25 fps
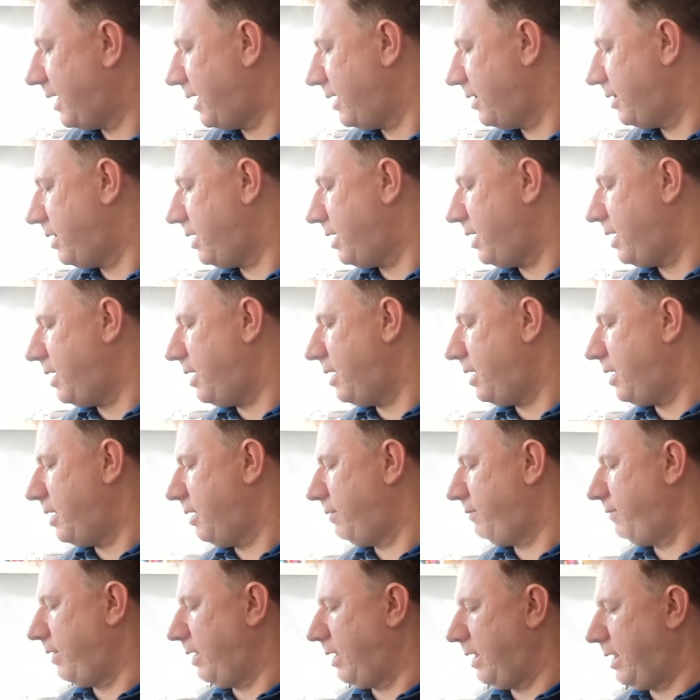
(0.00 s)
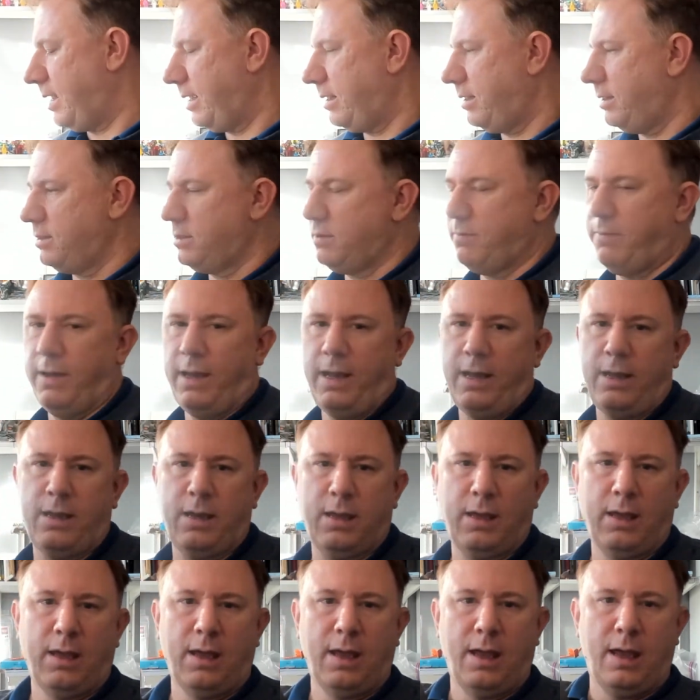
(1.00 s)
get the advent calendar back
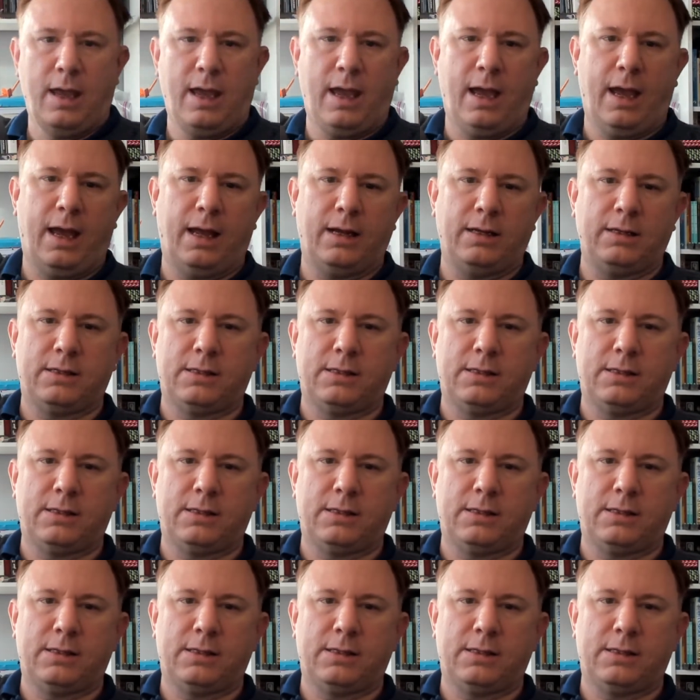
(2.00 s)
and